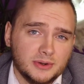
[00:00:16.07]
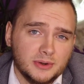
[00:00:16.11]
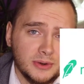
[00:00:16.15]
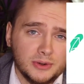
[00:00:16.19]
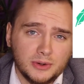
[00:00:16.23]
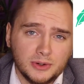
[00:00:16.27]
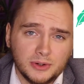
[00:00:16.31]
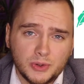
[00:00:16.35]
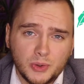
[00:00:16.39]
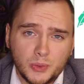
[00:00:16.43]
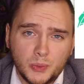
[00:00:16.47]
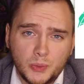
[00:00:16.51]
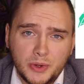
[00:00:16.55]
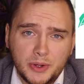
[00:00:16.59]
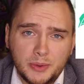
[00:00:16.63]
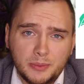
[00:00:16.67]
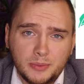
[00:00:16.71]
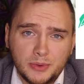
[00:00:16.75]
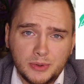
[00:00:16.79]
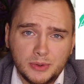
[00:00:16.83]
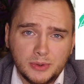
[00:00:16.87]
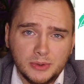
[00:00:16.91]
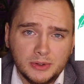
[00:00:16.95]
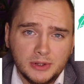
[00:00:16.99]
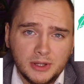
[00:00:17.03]
or
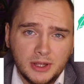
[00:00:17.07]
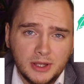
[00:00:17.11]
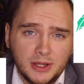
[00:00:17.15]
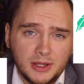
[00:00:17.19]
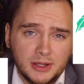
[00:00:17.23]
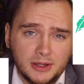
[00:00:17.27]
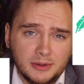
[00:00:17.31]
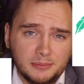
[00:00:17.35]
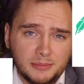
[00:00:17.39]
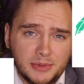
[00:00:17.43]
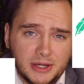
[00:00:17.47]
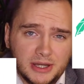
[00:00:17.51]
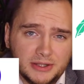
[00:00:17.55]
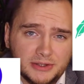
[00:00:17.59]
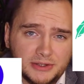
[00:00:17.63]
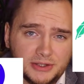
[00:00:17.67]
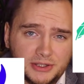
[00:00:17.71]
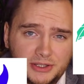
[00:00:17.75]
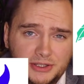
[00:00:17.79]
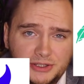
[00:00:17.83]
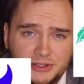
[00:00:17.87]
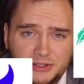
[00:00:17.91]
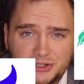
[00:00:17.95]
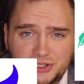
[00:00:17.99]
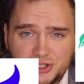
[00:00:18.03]
Webull but
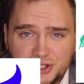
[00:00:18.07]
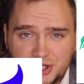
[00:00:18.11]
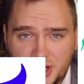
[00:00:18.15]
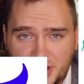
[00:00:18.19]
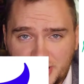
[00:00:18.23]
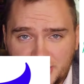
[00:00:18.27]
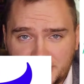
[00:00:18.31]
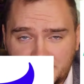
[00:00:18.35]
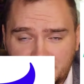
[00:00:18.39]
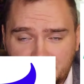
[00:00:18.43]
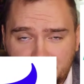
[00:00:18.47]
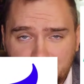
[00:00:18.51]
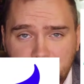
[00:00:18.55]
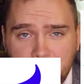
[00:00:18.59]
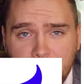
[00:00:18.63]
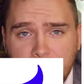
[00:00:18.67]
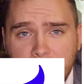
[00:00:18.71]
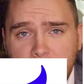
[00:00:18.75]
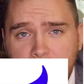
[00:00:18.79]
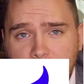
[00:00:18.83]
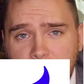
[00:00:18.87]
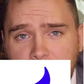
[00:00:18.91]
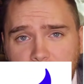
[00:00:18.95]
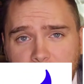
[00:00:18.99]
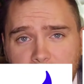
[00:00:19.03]
in China.
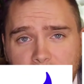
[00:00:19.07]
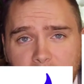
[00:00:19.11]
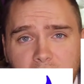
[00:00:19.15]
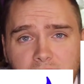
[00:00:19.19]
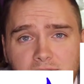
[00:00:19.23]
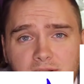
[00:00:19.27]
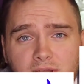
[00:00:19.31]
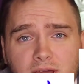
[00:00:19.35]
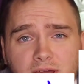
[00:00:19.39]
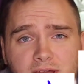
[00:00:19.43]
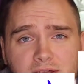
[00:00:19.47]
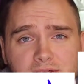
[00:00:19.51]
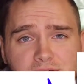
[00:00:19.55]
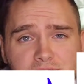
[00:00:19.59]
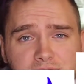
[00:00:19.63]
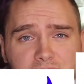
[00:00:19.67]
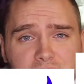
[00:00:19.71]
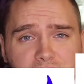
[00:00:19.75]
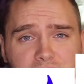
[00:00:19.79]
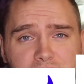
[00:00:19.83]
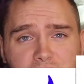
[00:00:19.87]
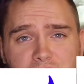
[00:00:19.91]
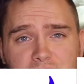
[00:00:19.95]
And I think